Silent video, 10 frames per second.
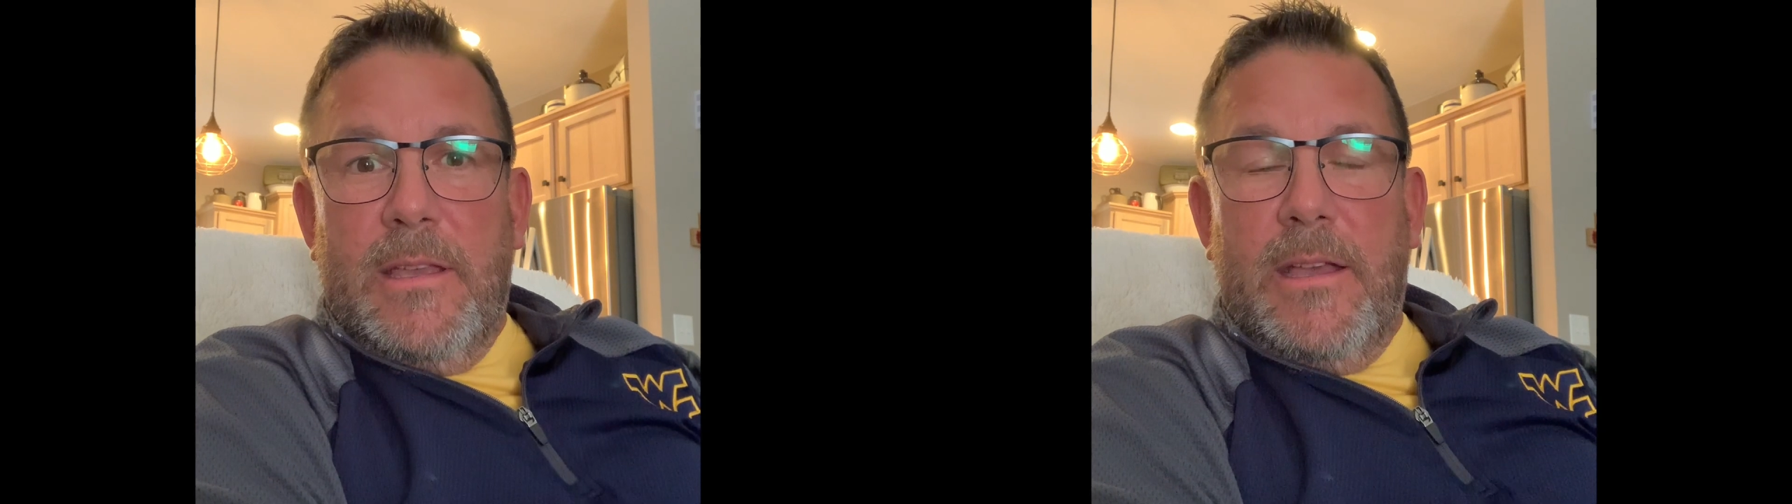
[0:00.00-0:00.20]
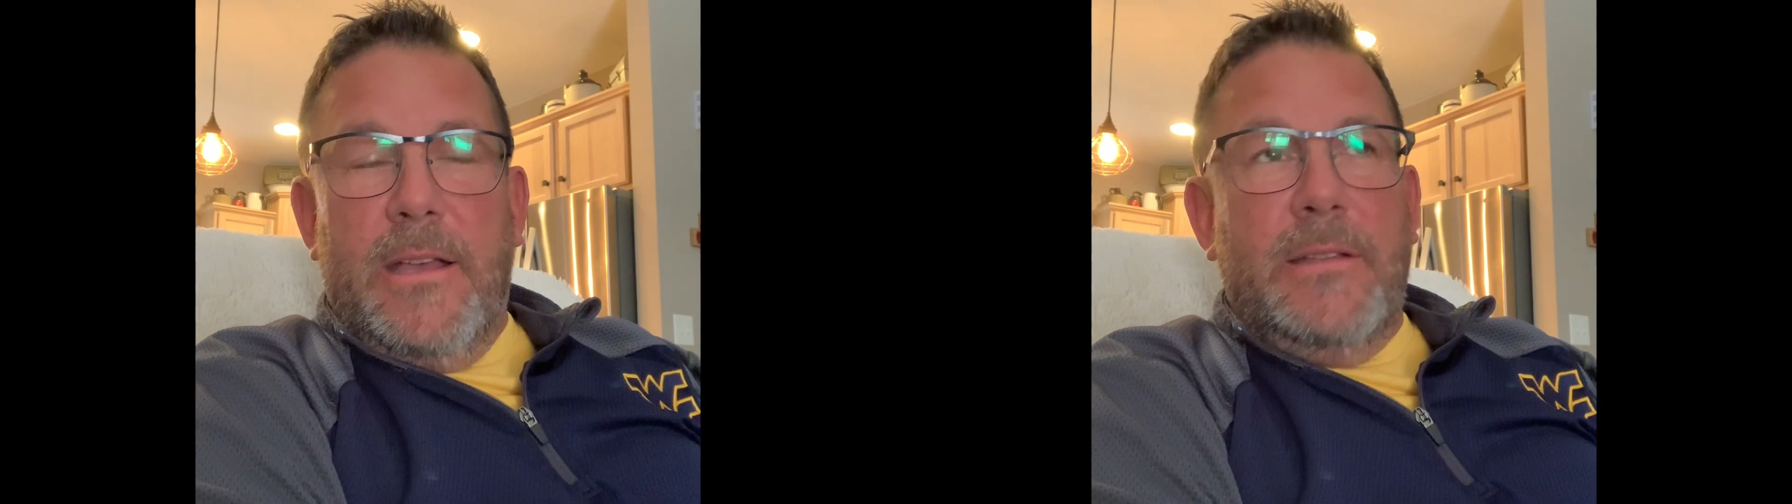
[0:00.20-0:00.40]

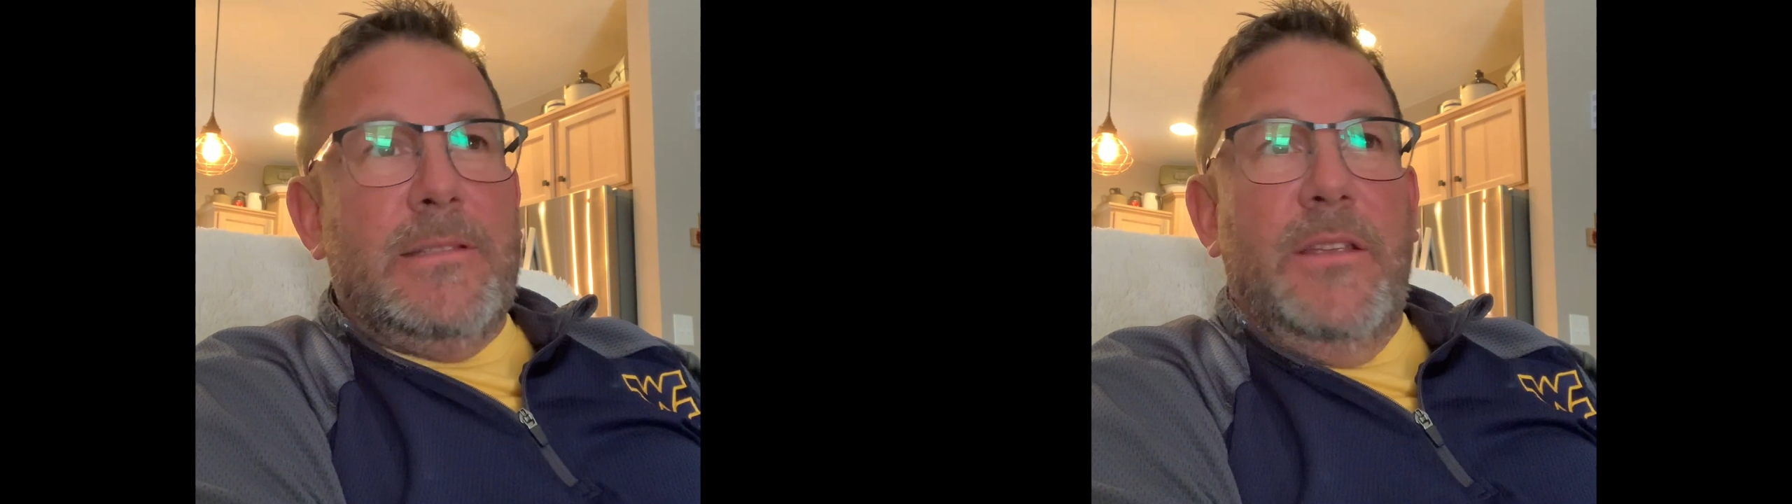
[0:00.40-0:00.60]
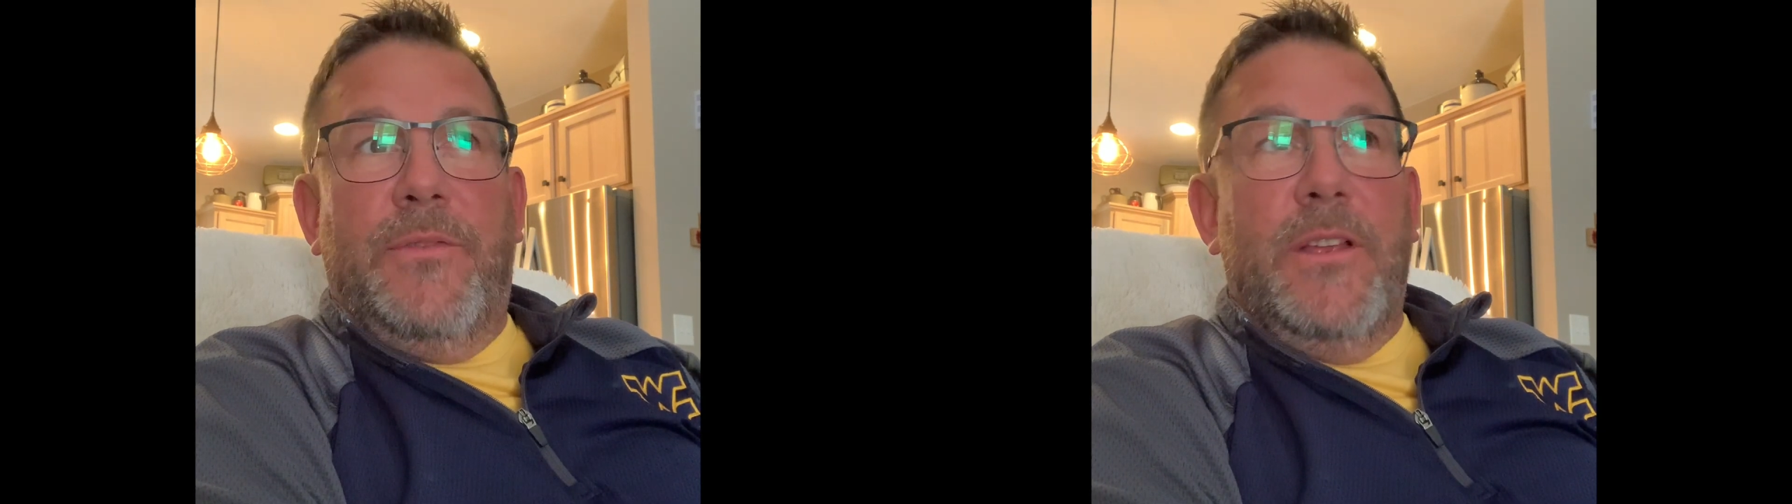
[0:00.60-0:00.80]
Uh,
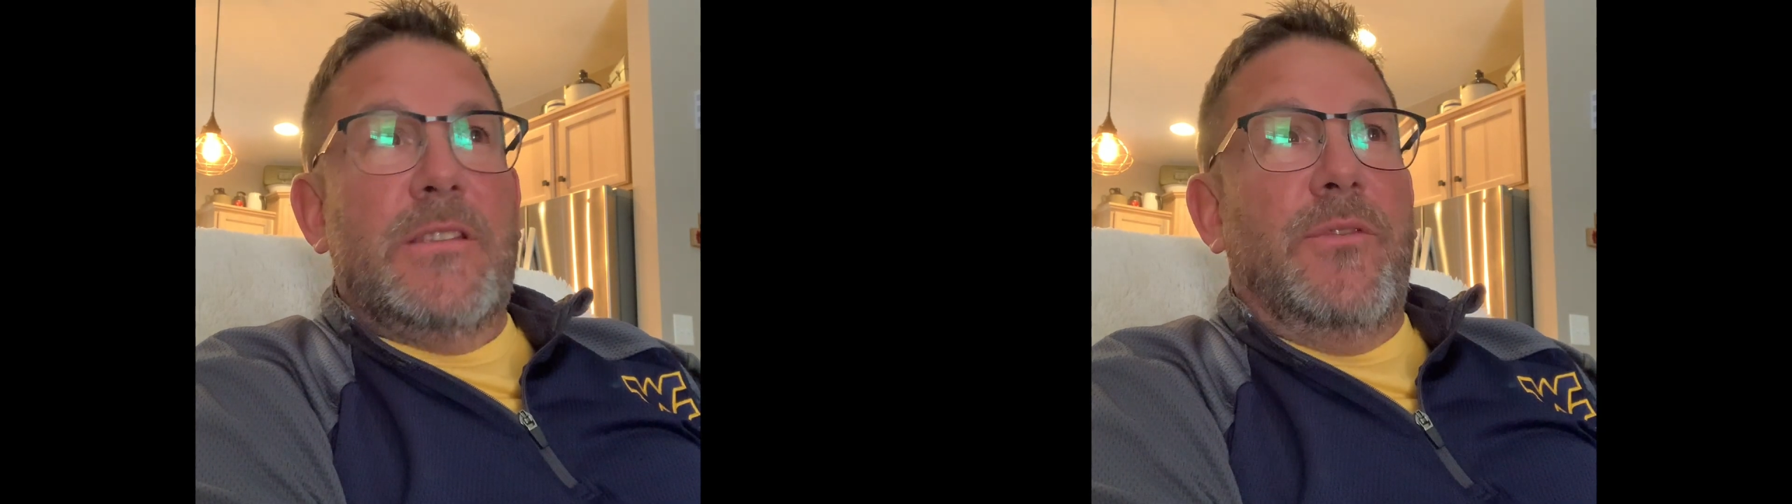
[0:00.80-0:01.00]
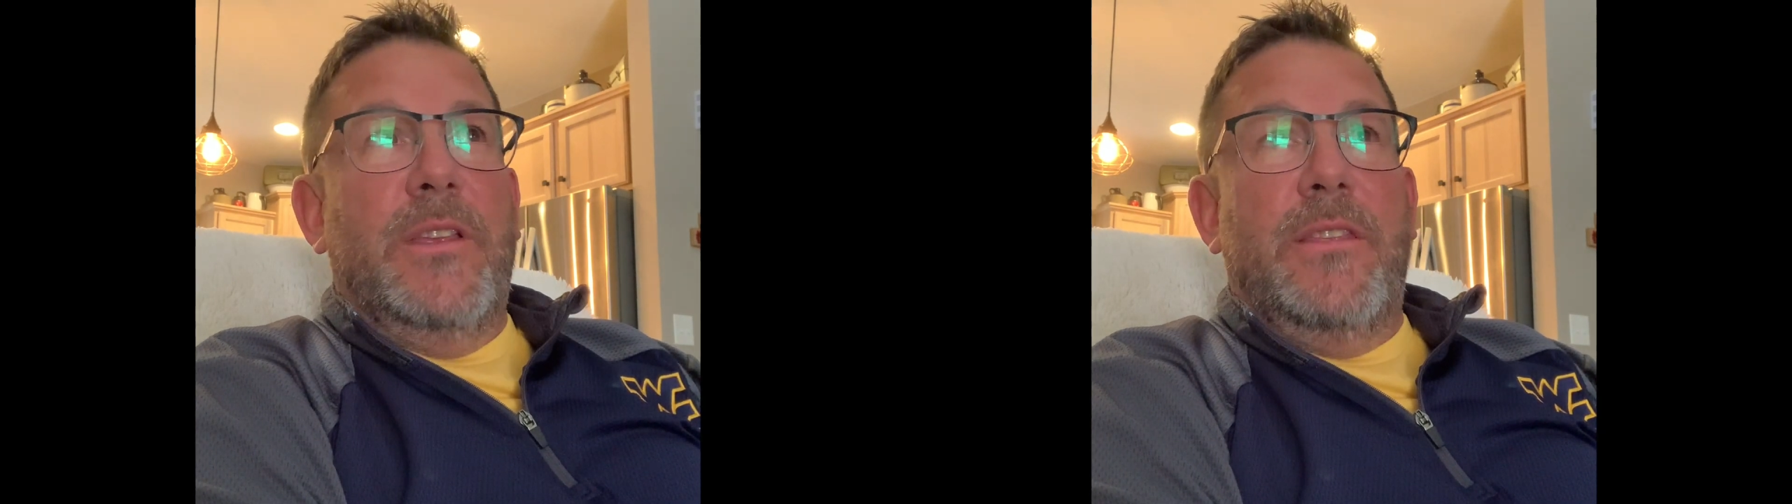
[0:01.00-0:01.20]

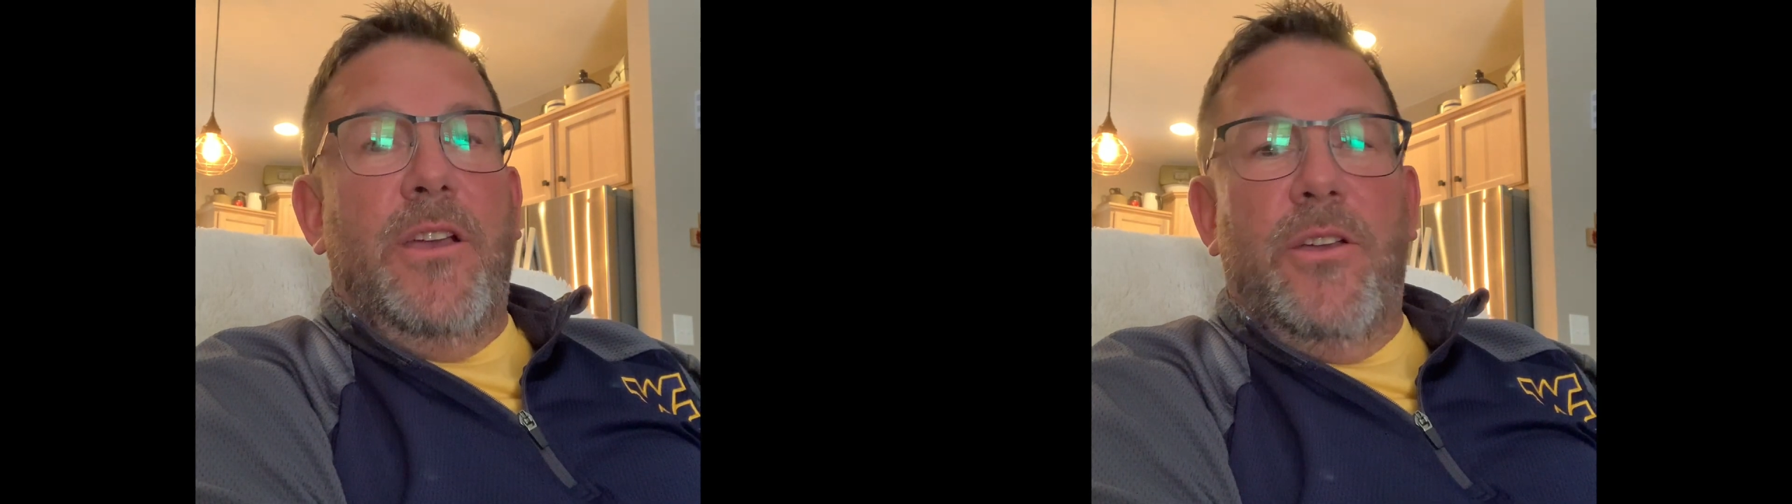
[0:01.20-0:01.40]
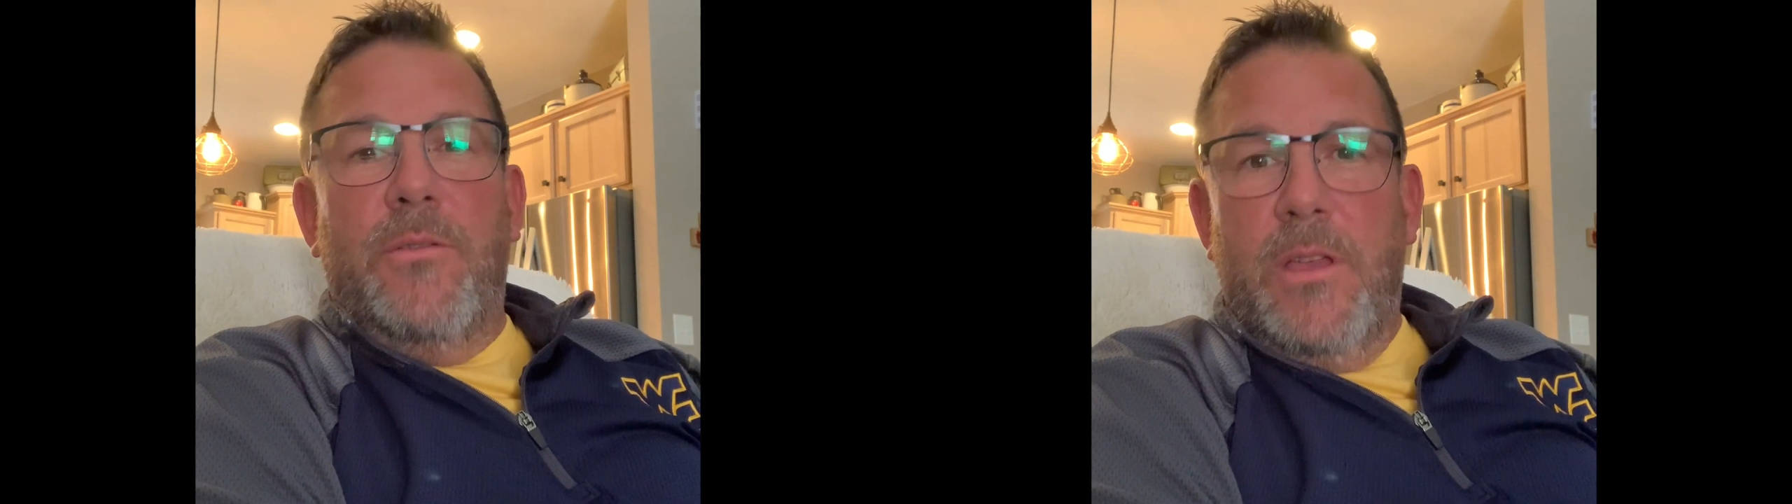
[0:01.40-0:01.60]
defensively,
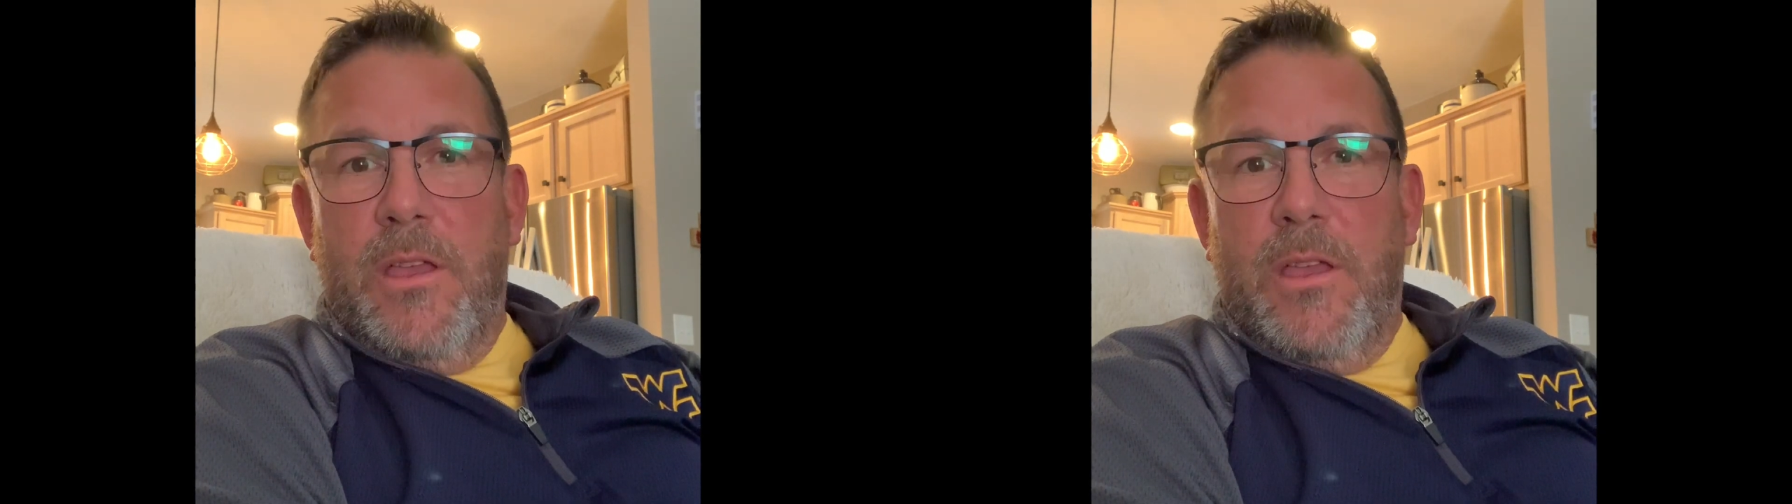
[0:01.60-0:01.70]
though,